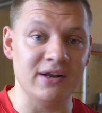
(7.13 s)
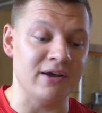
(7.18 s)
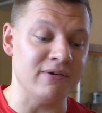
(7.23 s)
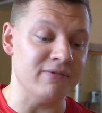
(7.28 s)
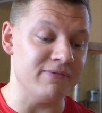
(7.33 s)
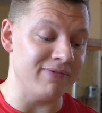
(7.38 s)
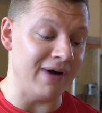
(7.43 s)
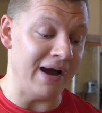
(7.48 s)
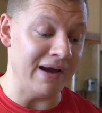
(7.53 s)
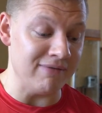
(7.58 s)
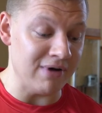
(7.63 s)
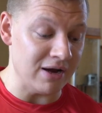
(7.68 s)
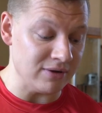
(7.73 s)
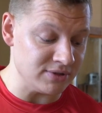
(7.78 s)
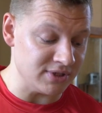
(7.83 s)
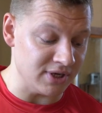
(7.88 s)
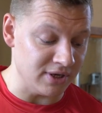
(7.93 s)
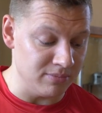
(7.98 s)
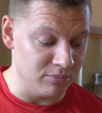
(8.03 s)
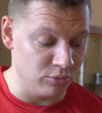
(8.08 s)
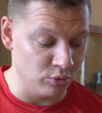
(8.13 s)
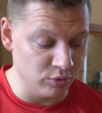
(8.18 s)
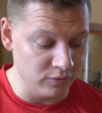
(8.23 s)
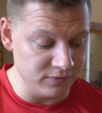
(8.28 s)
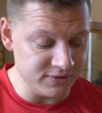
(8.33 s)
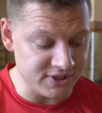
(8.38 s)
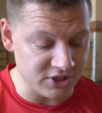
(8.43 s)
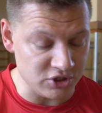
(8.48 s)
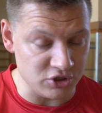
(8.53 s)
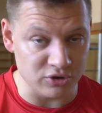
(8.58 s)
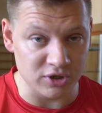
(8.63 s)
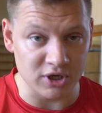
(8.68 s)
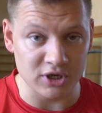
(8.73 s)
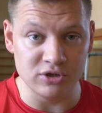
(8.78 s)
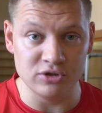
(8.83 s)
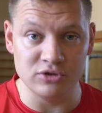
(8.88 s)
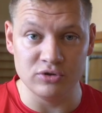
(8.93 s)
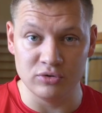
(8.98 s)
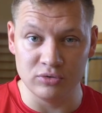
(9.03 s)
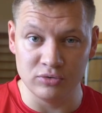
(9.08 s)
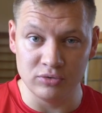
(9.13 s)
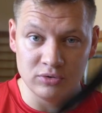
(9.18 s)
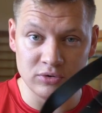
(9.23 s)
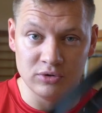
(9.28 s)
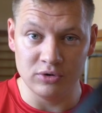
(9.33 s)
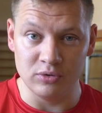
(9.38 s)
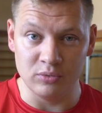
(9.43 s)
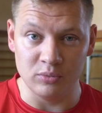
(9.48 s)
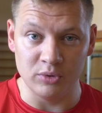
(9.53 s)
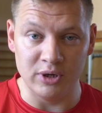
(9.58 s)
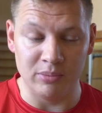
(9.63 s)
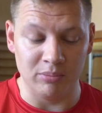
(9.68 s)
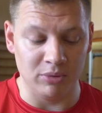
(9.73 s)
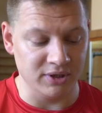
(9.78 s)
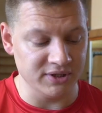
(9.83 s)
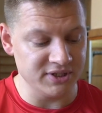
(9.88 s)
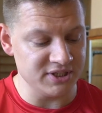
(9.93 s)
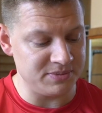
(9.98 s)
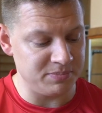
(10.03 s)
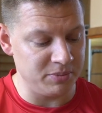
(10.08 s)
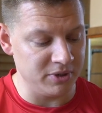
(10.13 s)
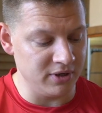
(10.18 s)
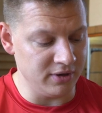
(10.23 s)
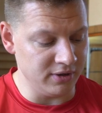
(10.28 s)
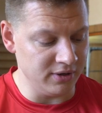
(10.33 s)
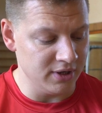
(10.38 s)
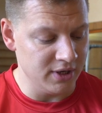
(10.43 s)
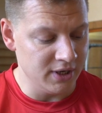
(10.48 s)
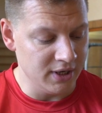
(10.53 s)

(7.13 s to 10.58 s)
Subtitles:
and 5 outside moves that you can do with a multi-spinner.